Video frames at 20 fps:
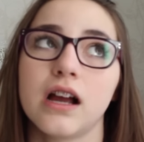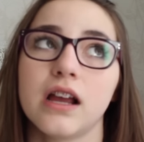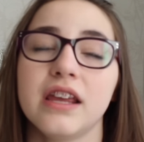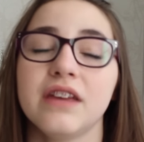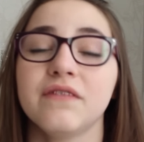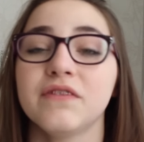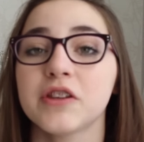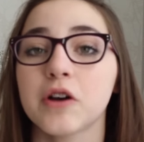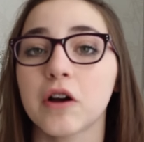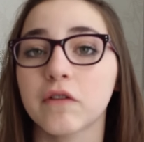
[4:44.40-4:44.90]

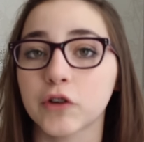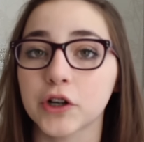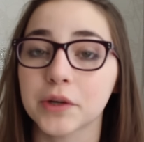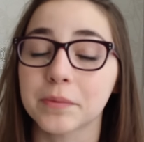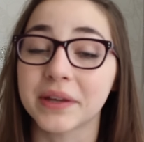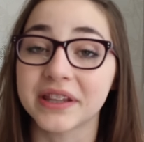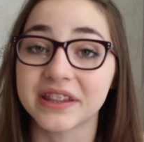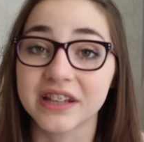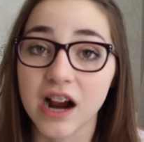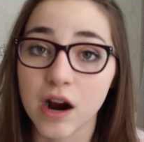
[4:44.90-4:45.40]
Even though I've already
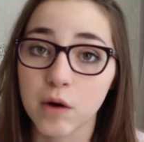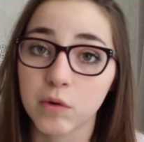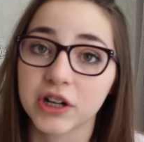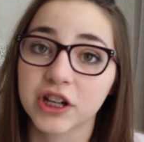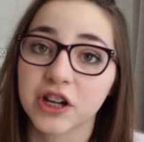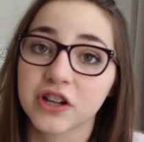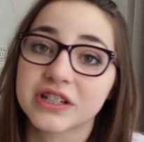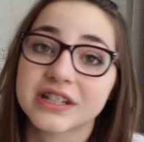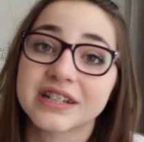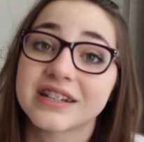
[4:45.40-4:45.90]
been there, I want
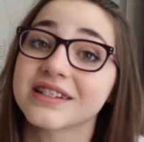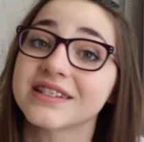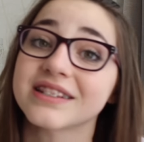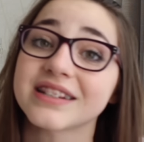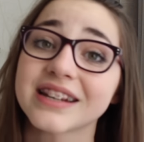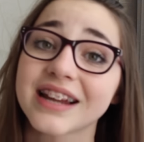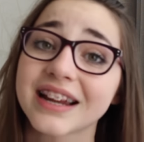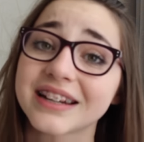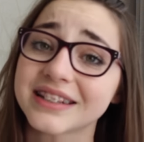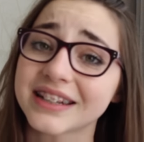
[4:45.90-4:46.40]
to go to
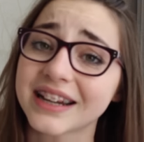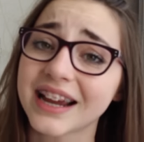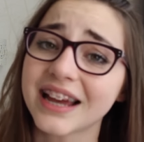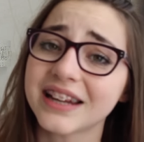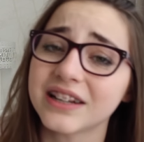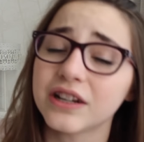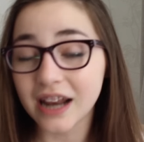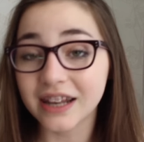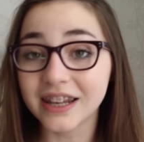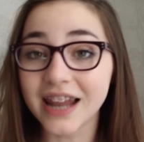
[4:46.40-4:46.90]
Disneyland again.